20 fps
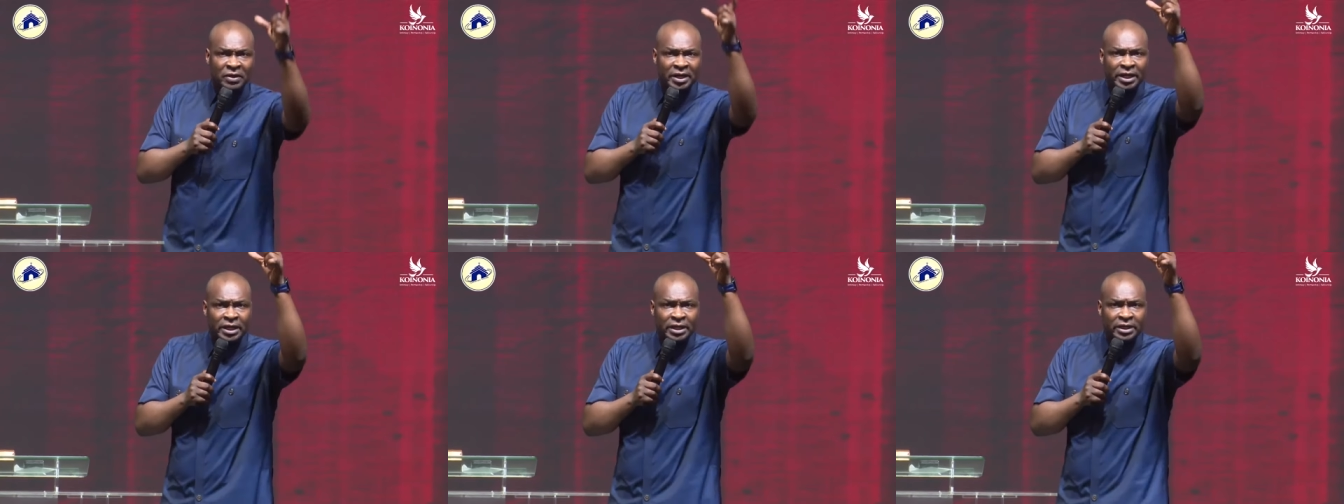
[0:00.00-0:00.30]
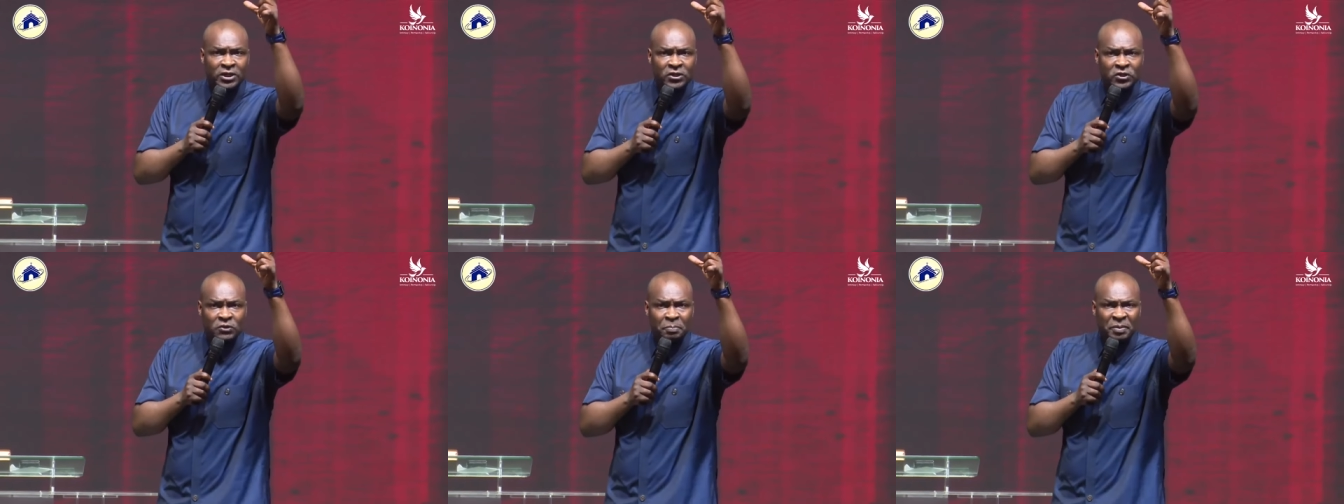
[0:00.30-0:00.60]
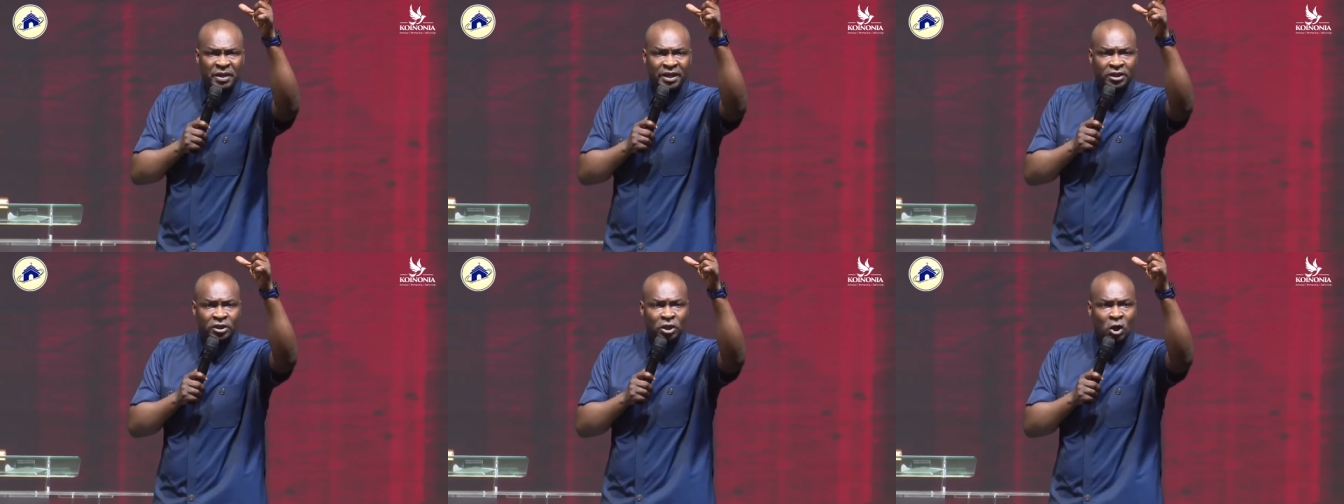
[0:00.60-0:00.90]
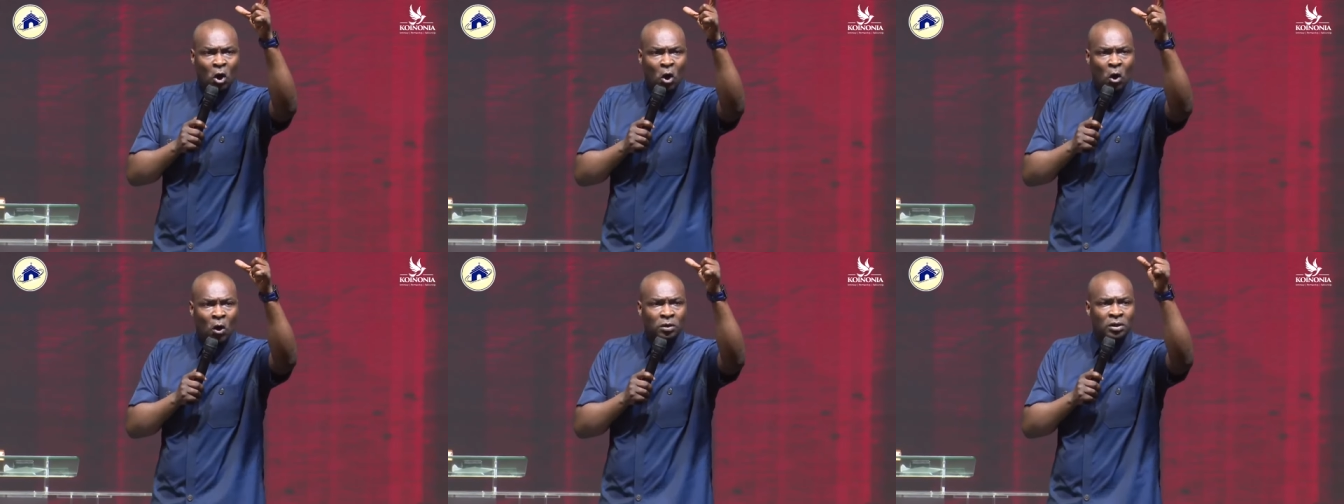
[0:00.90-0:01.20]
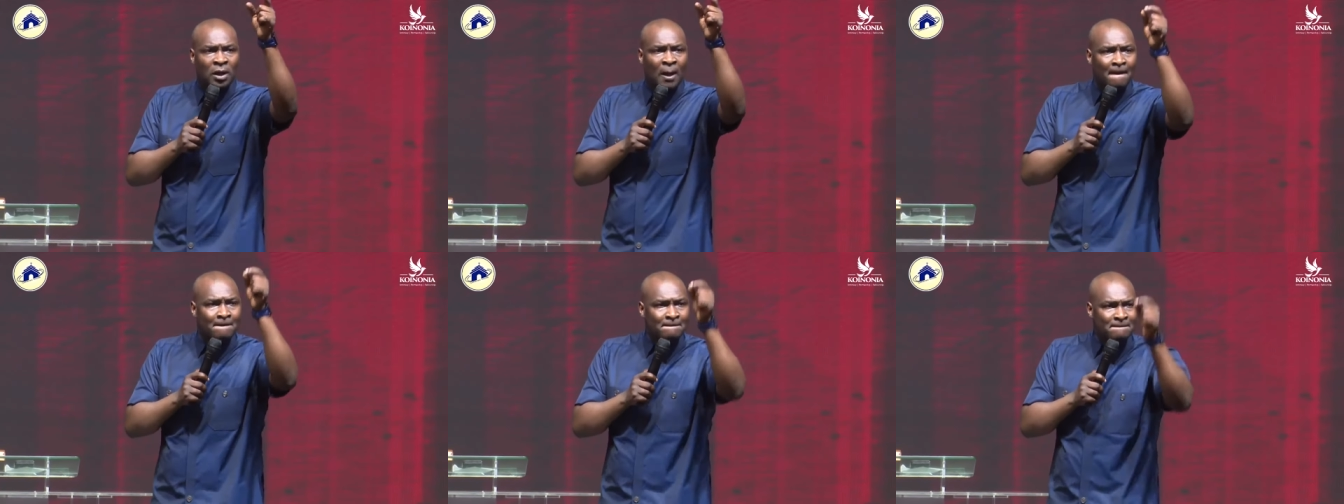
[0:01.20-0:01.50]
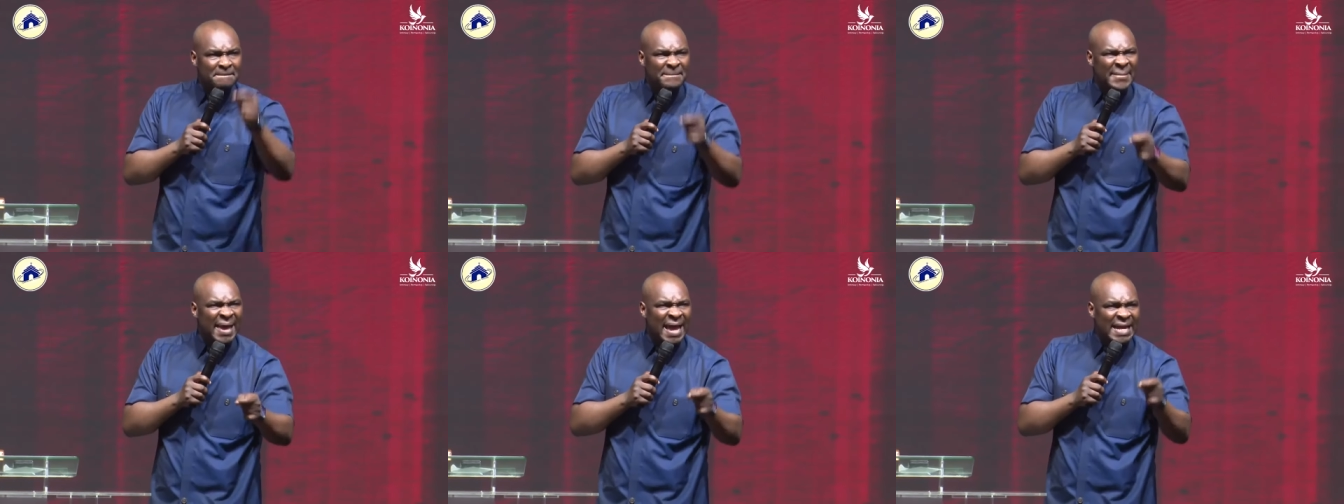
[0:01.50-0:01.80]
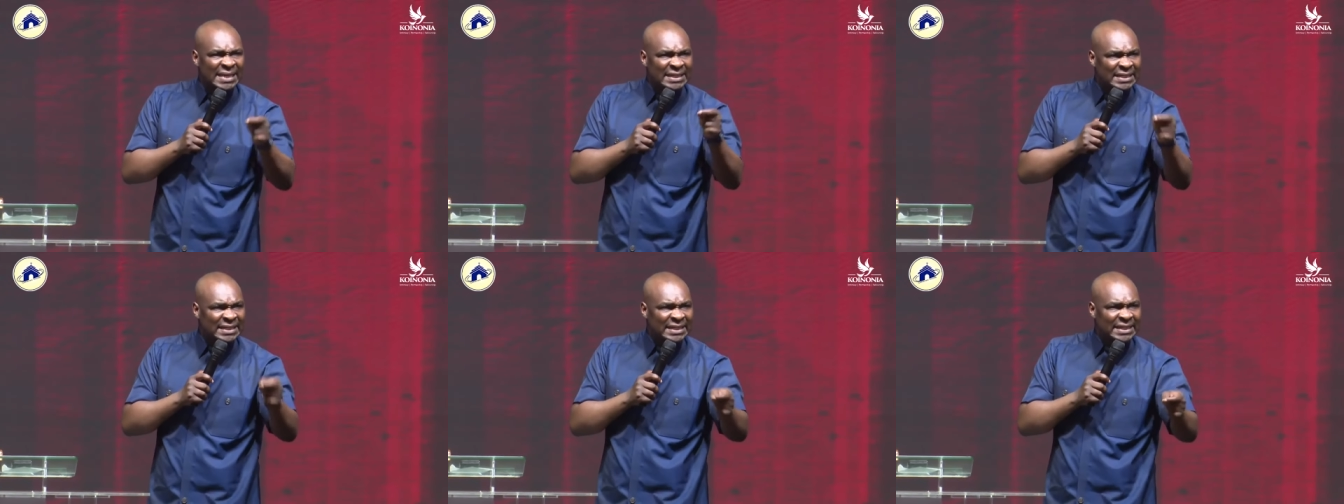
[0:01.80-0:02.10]
in the spirit called
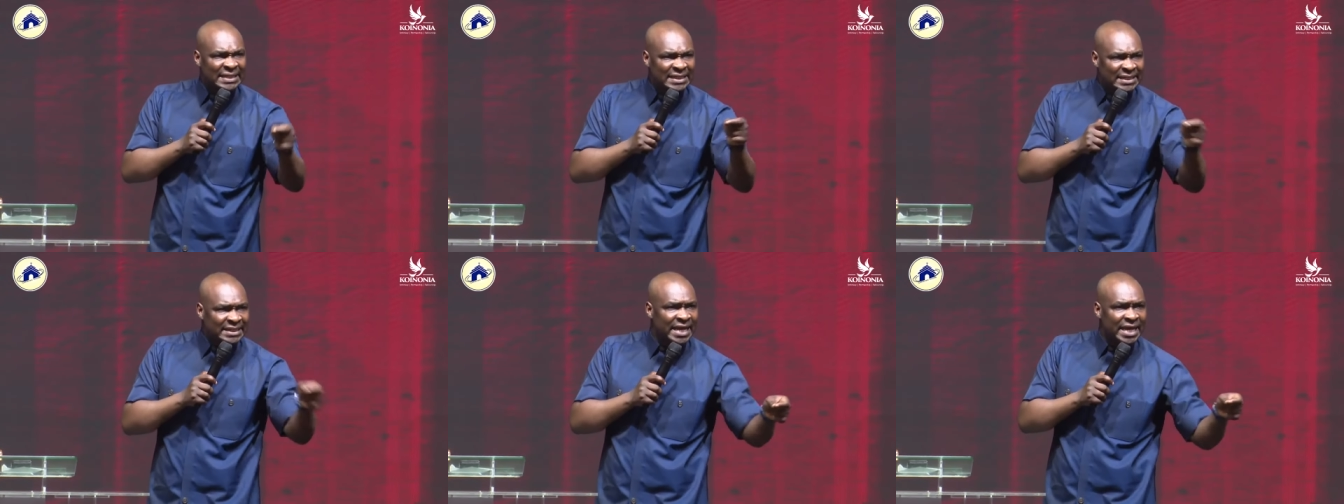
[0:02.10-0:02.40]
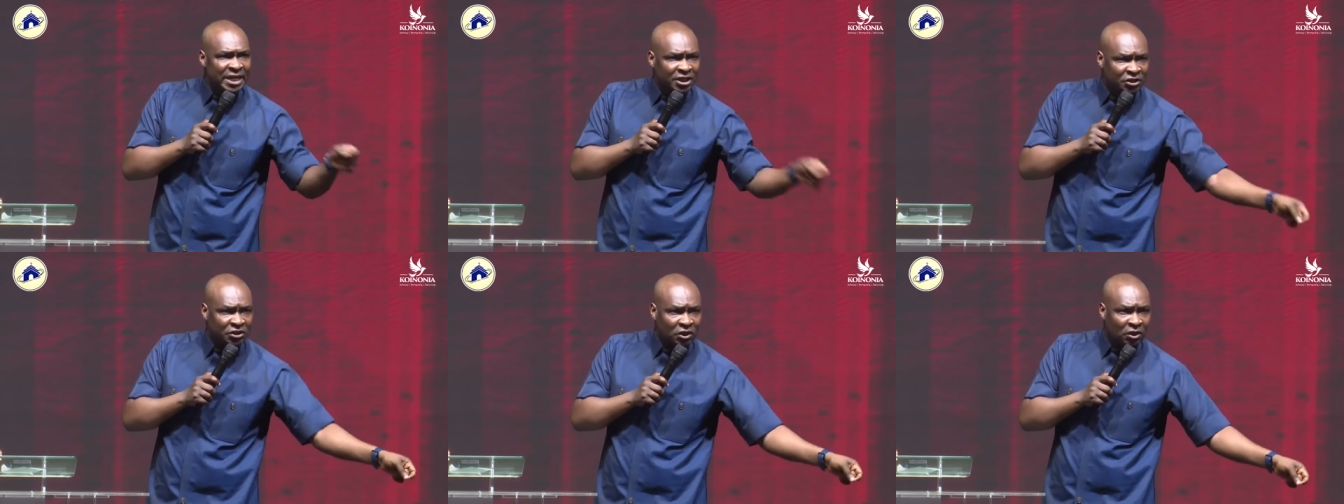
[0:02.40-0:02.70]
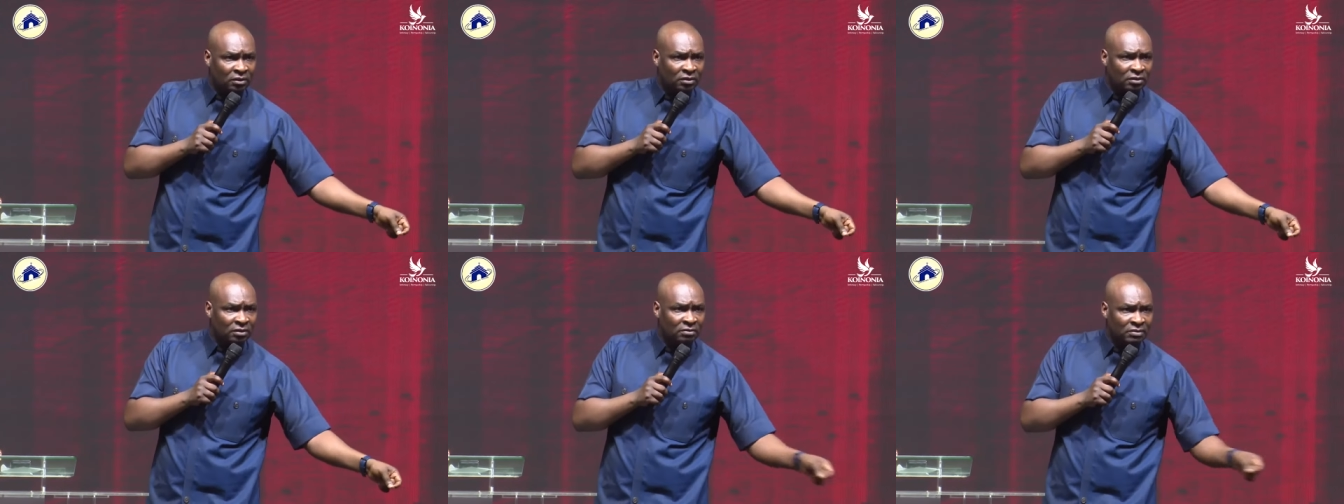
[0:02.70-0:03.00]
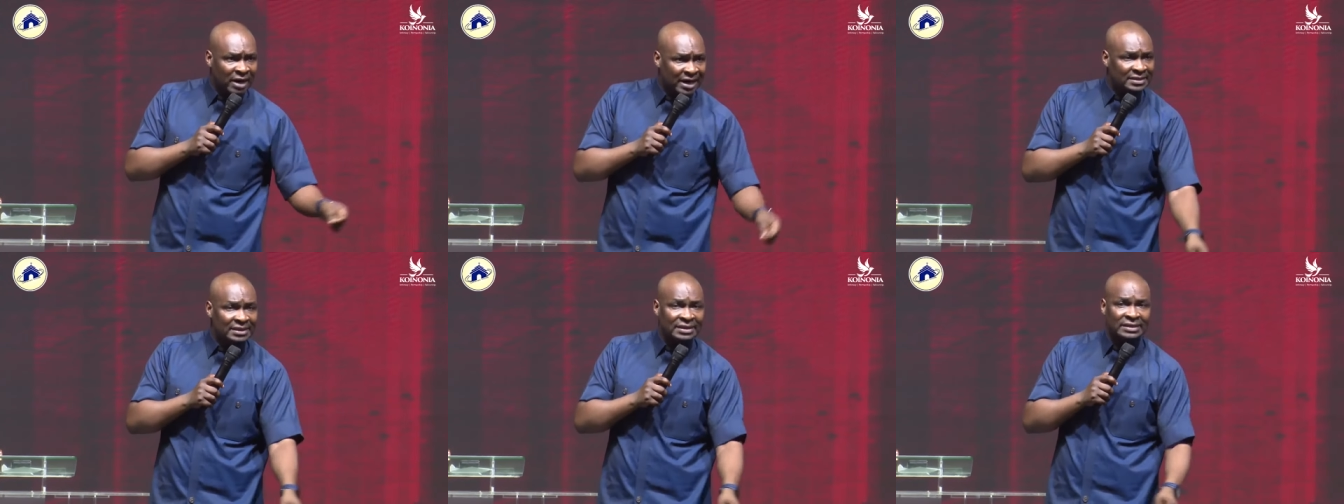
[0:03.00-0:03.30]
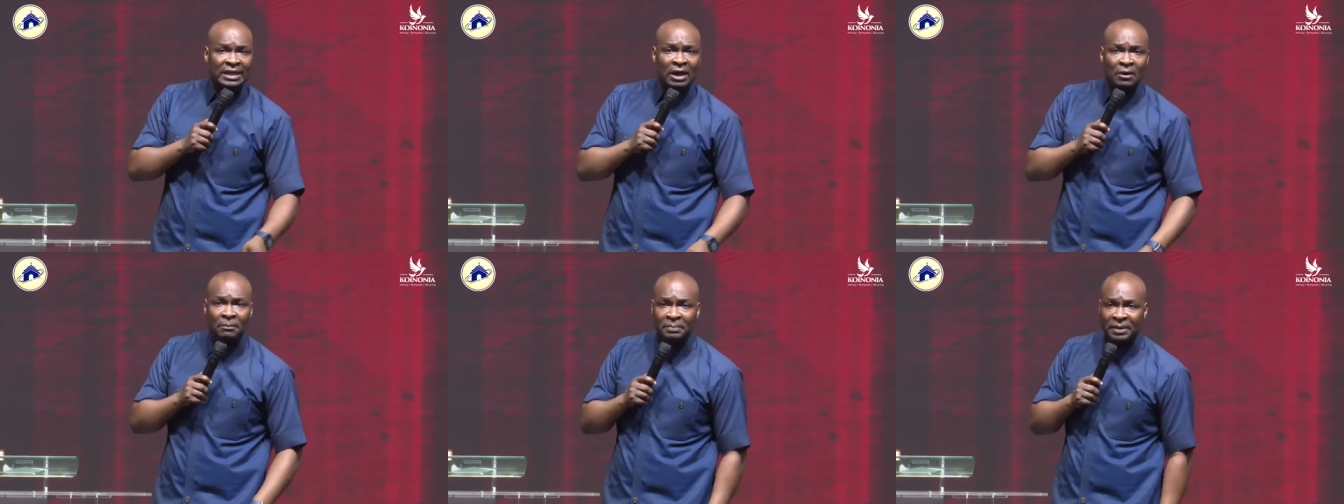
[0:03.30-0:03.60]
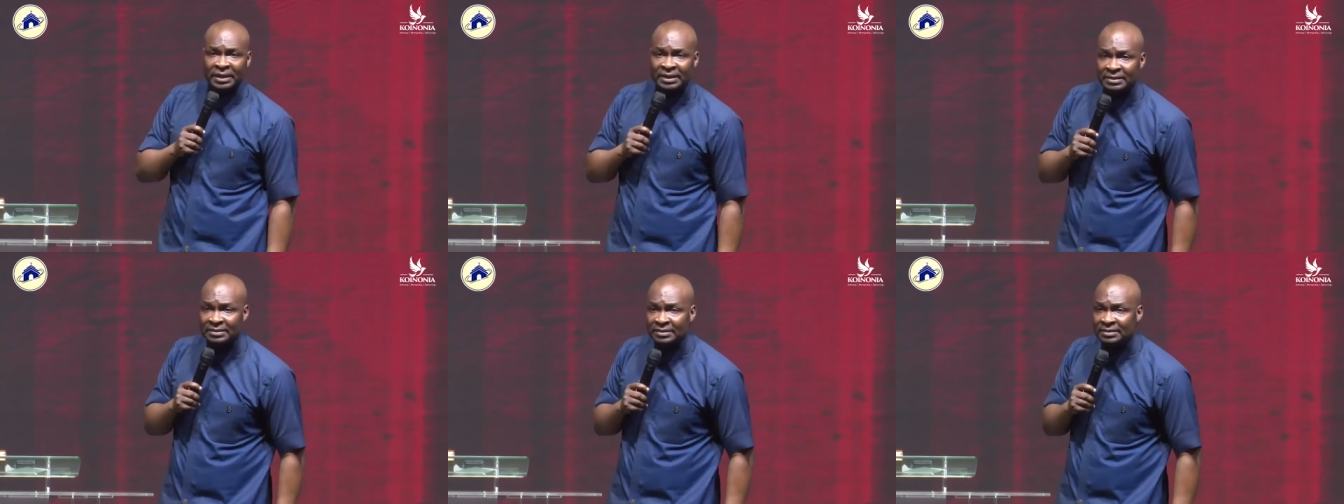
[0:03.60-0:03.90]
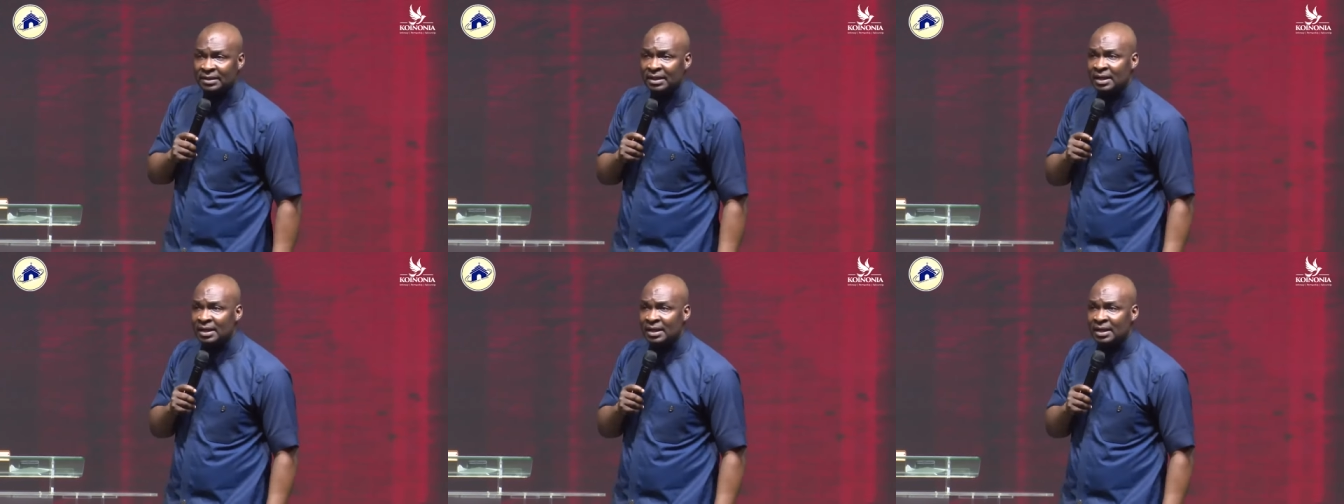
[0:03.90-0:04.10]
meditation. Write it down, please.